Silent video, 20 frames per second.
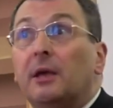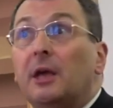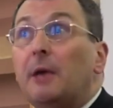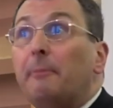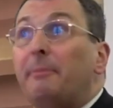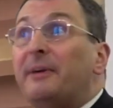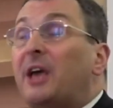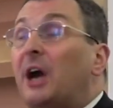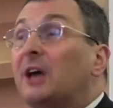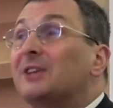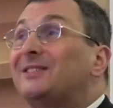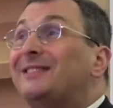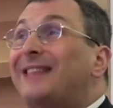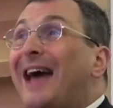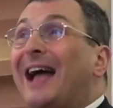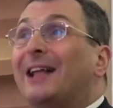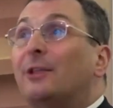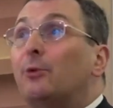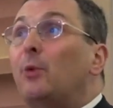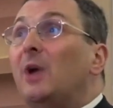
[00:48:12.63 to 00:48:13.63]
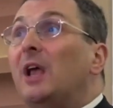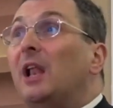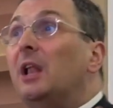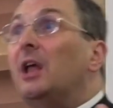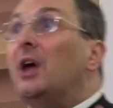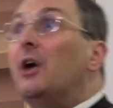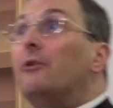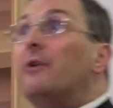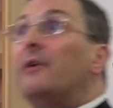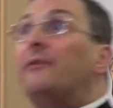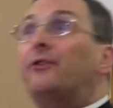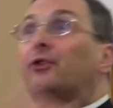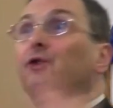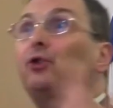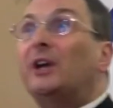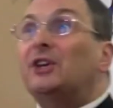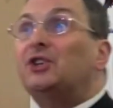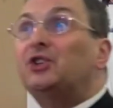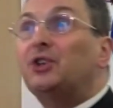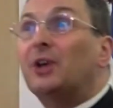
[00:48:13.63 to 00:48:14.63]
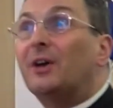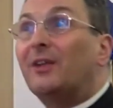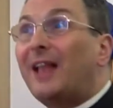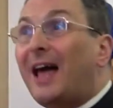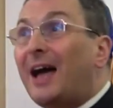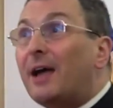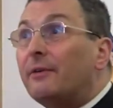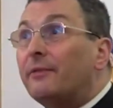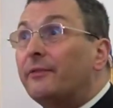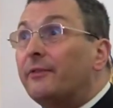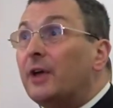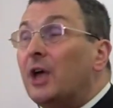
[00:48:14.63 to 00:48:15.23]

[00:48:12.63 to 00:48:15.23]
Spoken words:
Because that will refresh your life.